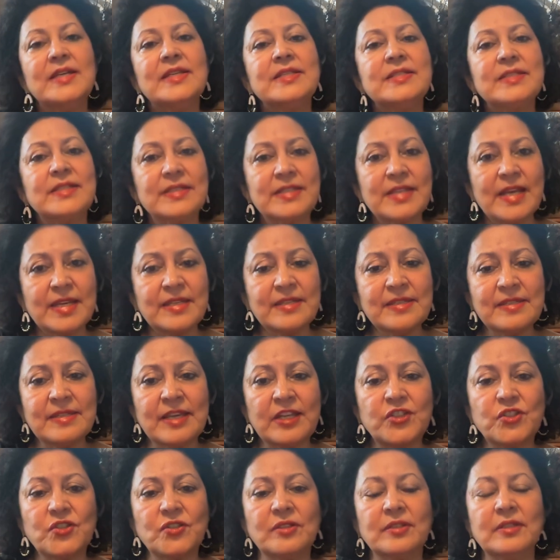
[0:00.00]
Today's
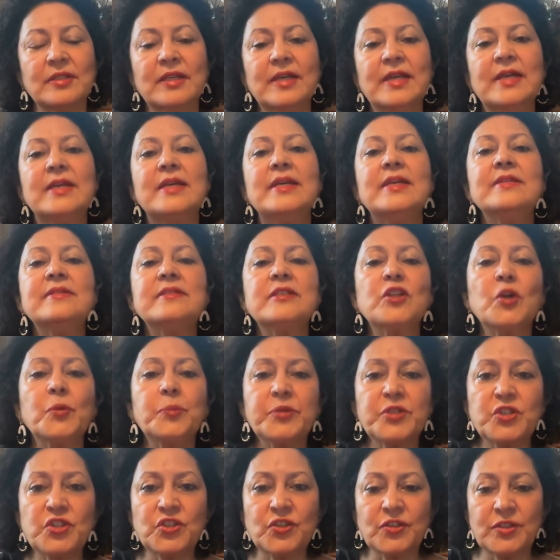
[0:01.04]
session is an
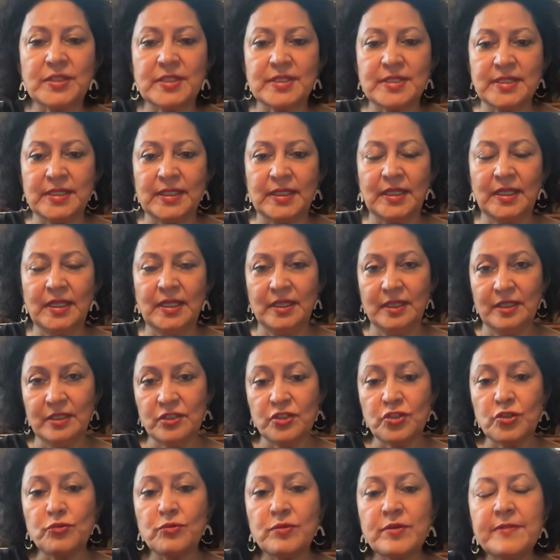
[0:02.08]
opportunity
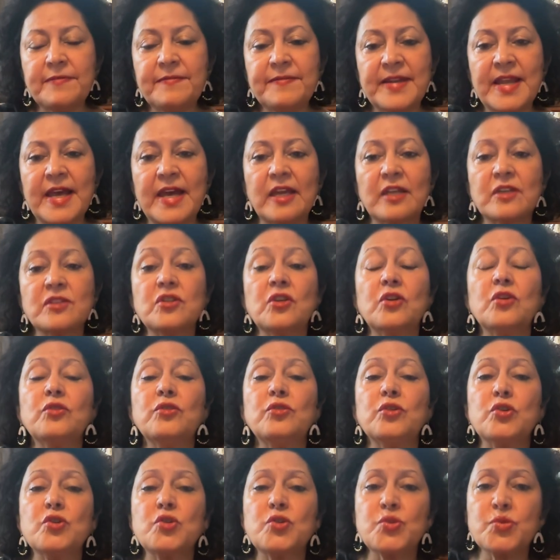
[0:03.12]
to reflect on
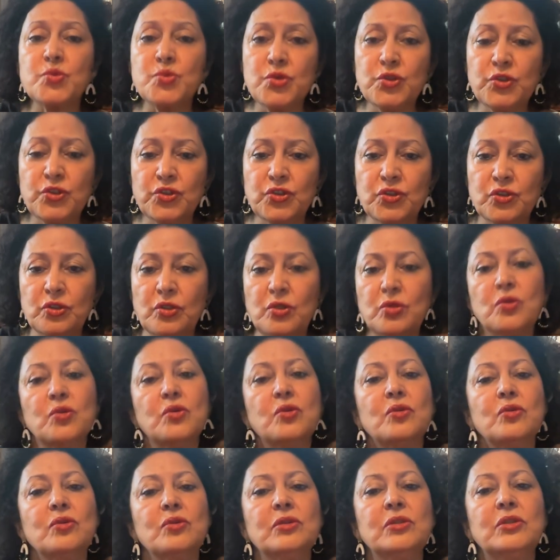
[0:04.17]
the crucial
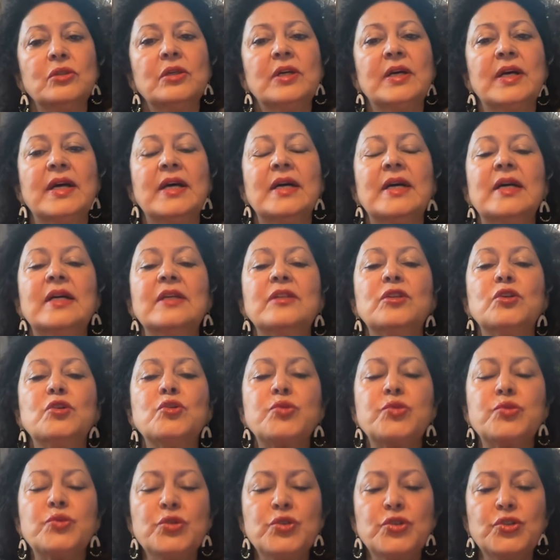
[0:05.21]
law and the
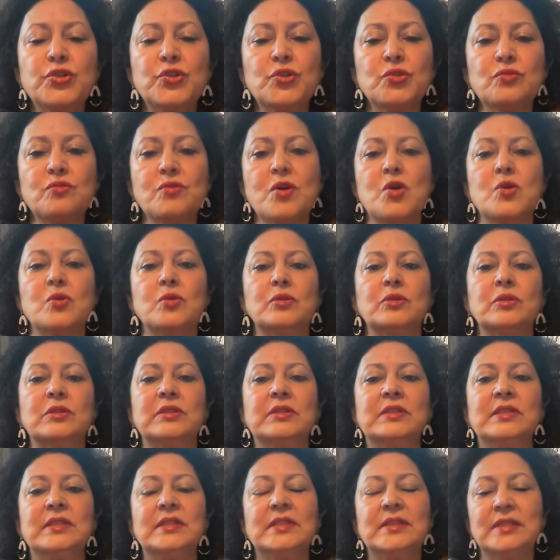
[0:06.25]
crucial role
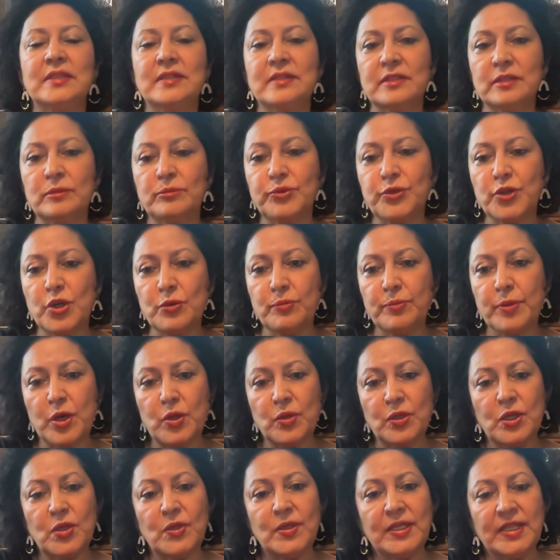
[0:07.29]
that pro
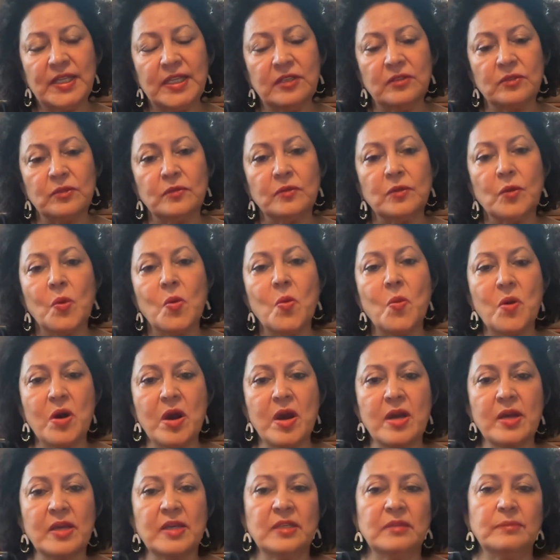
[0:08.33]
bono legal
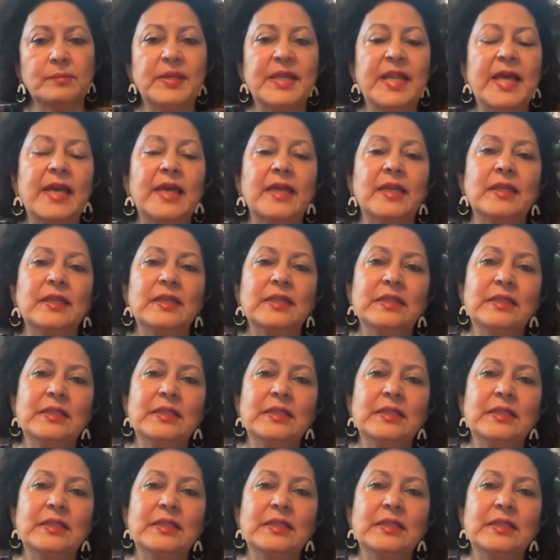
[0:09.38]
work can play